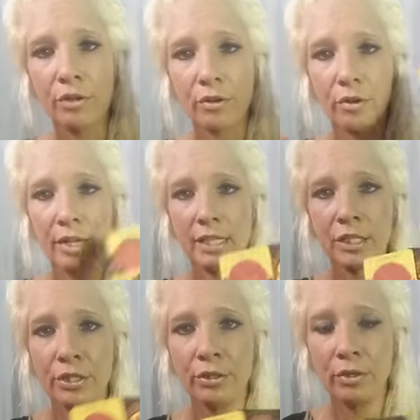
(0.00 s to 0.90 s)
You're going
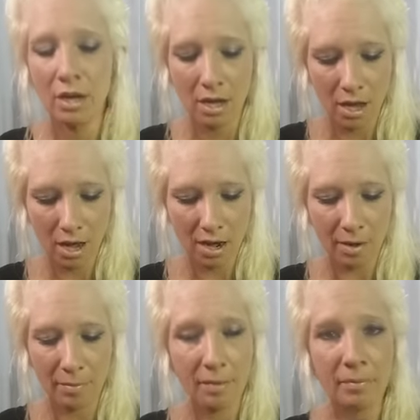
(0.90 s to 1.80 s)
to
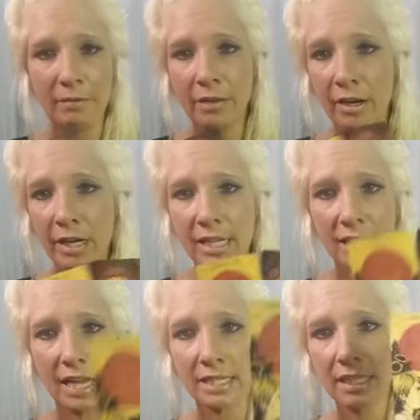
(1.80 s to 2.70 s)
um, be very
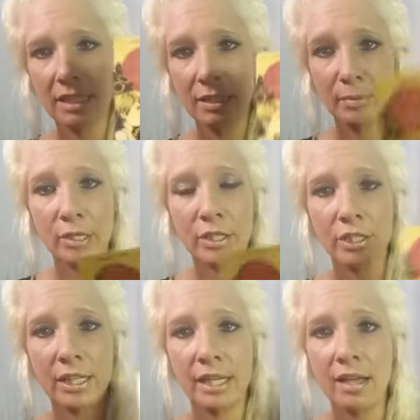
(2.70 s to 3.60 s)
connected
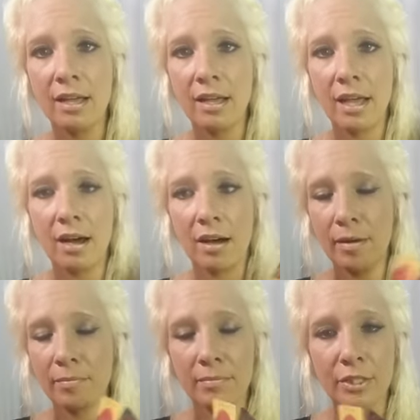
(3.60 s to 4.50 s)
spiritually
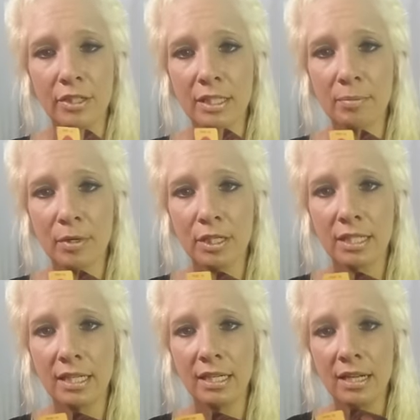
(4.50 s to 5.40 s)
um, to this
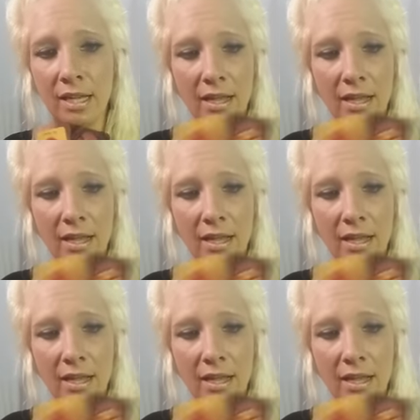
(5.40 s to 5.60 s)
person